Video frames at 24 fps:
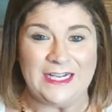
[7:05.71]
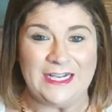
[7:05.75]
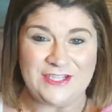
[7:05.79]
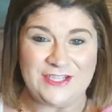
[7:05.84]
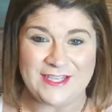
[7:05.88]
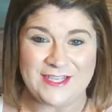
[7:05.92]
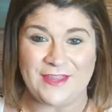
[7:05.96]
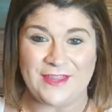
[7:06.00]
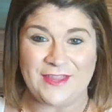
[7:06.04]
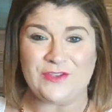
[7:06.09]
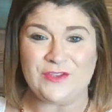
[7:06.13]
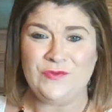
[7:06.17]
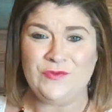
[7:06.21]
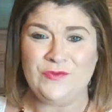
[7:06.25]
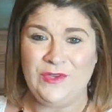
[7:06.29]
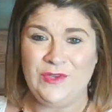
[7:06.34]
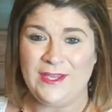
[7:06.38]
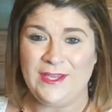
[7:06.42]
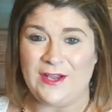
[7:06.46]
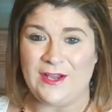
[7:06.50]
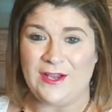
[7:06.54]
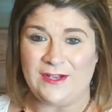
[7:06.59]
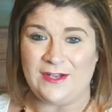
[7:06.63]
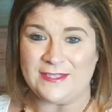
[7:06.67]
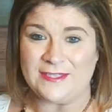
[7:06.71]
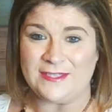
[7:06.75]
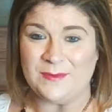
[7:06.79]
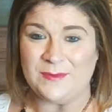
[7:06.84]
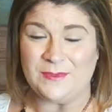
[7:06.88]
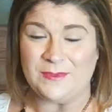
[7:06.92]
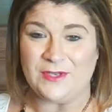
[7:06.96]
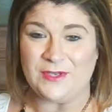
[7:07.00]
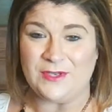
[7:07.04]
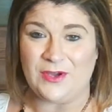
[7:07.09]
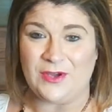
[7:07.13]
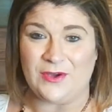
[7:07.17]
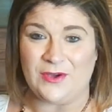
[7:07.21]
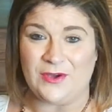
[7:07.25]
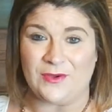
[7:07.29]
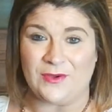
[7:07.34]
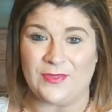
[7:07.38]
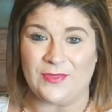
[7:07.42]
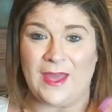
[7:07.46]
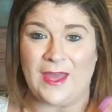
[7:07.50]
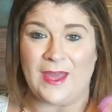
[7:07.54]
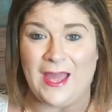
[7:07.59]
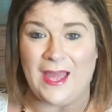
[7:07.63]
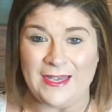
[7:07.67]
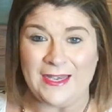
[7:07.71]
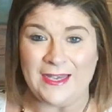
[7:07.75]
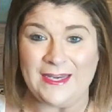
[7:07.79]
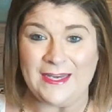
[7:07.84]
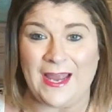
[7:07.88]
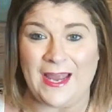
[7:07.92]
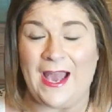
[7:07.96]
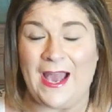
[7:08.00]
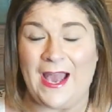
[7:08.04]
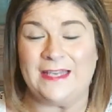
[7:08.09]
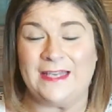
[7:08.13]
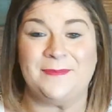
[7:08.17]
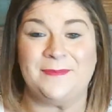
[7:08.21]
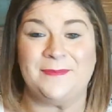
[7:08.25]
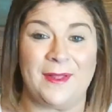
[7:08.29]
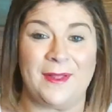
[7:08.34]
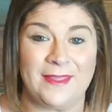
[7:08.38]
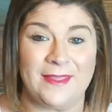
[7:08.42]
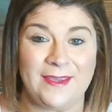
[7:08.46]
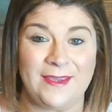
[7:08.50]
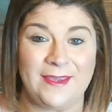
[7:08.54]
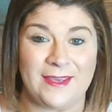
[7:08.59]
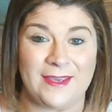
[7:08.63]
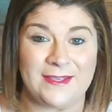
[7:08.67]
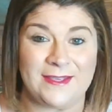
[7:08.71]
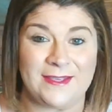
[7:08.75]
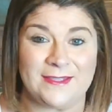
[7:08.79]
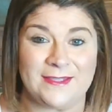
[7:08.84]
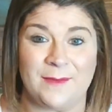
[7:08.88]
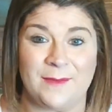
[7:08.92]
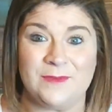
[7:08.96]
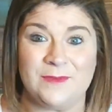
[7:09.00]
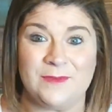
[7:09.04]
I just got this really awesome dog that I need to add to my lease.